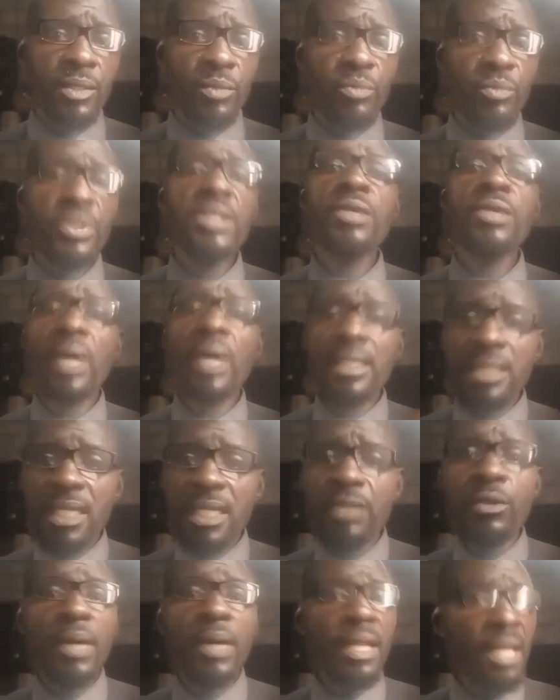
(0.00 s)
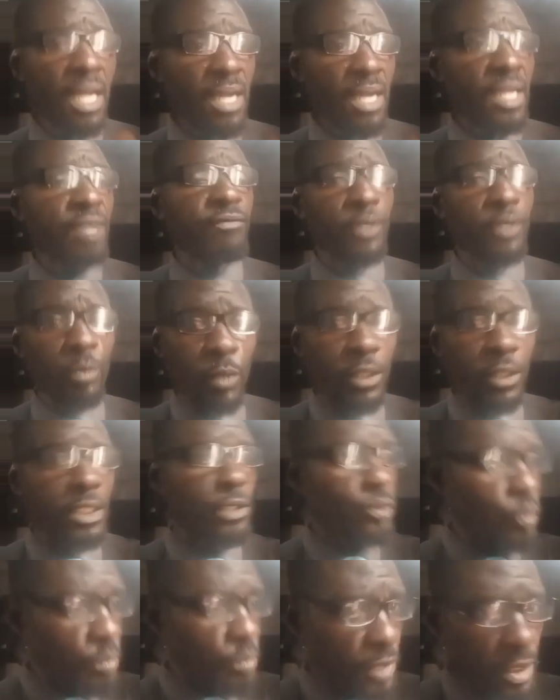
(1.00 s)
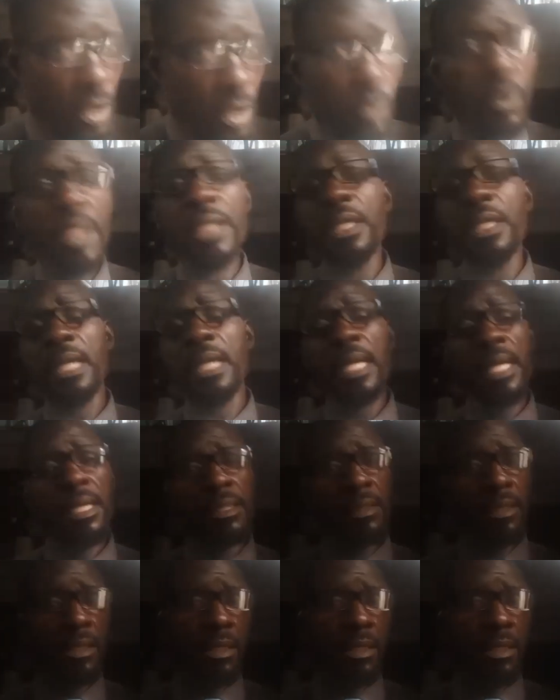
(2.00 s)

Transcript: Benin wanted to allow everybody to be the way they are.